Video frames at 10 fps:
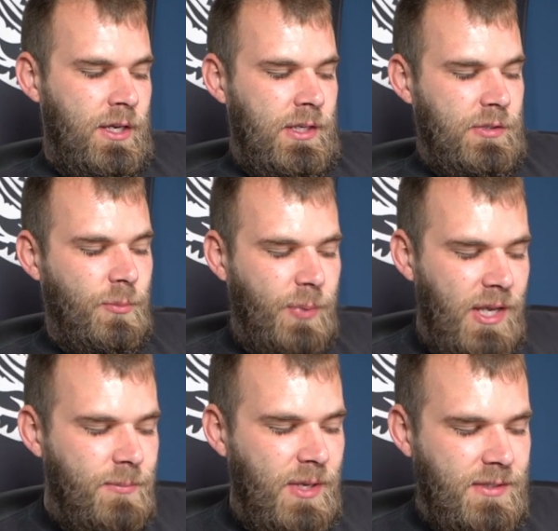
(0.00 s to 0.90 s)
So
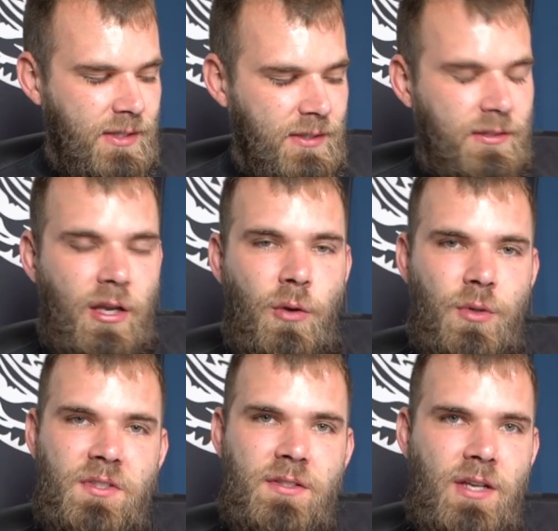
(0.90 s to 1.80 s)
big business
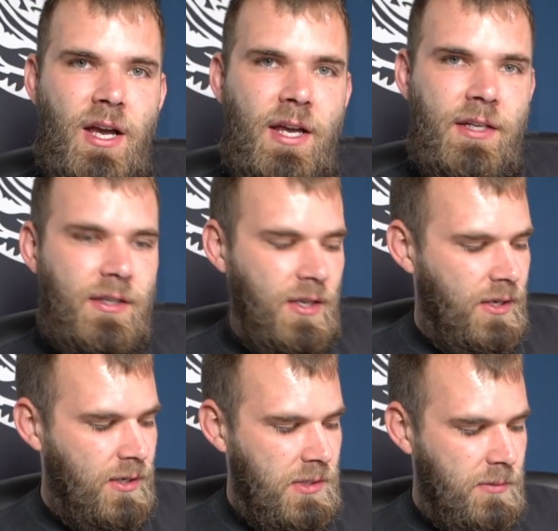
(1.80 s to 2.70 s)
was designed
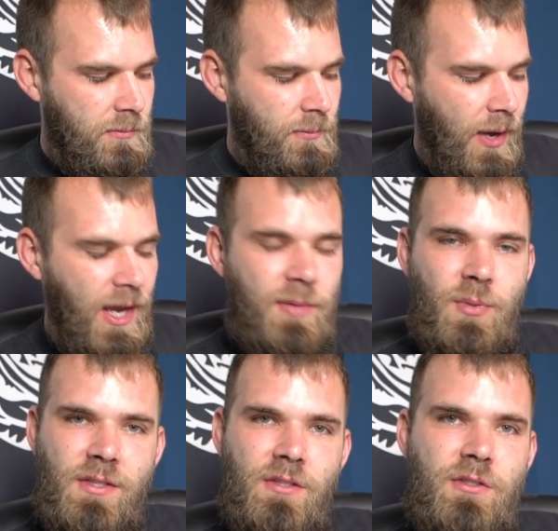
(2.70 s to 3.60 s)
by
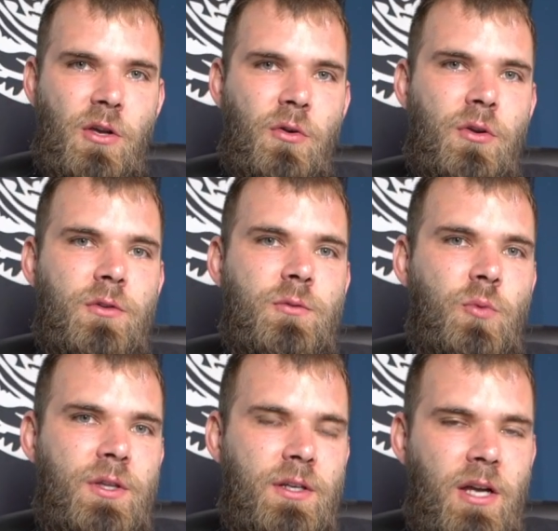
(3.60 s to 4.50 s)
business owners
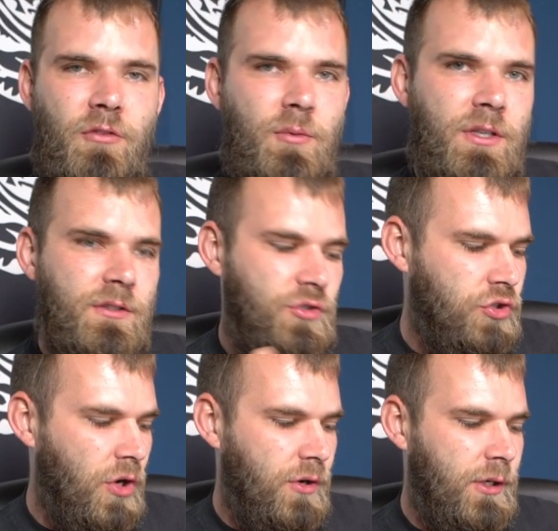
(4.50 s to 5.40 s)
when the government
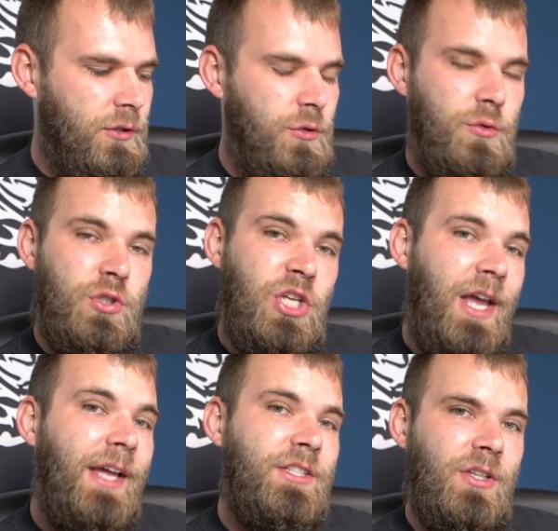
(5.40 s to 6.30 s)
started to
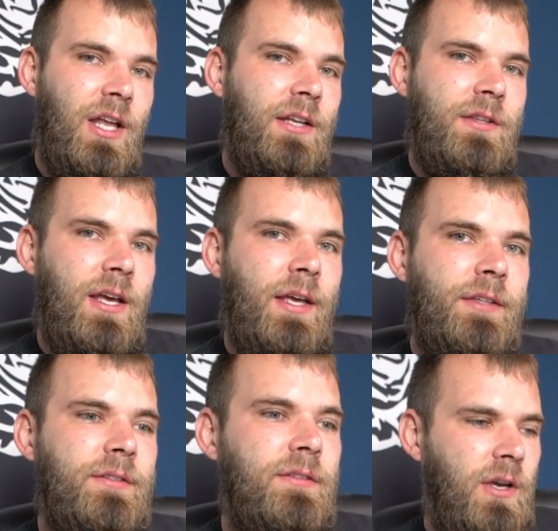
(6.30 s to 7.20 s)
change a lot of
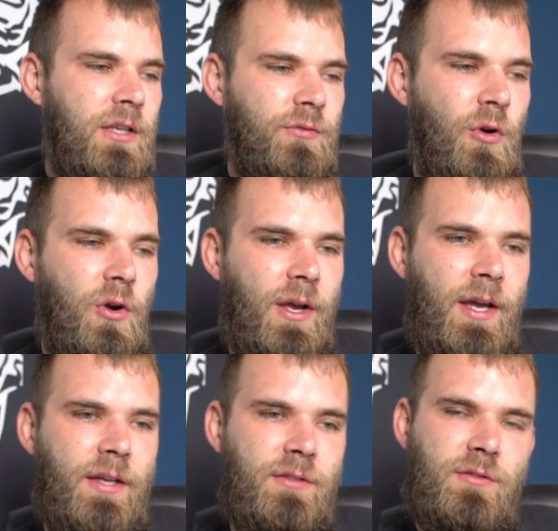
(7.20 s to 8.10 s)
things as far
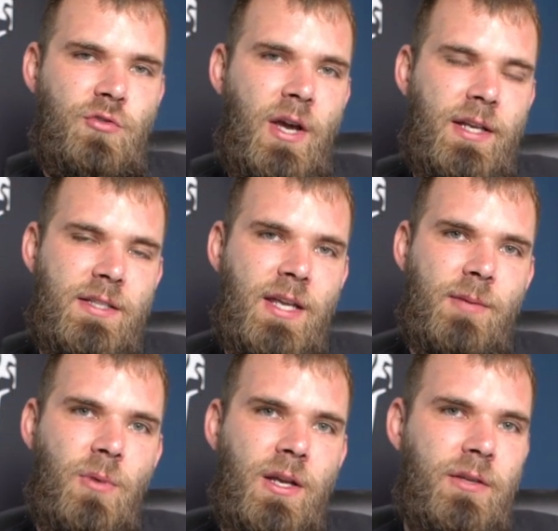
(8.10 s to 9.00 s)
as trying to
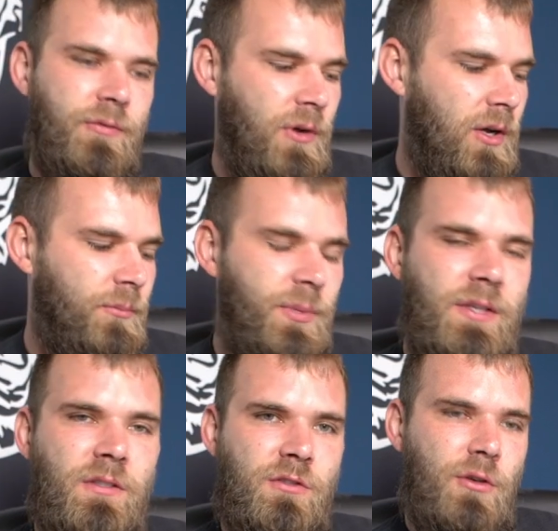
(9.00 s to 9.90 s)
take money from
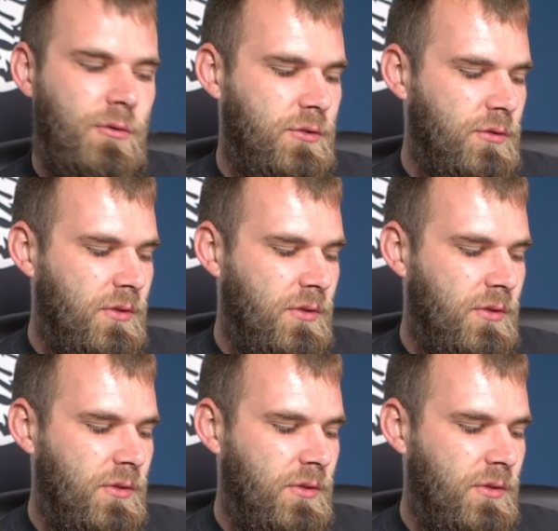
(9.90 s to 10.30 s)
business owners.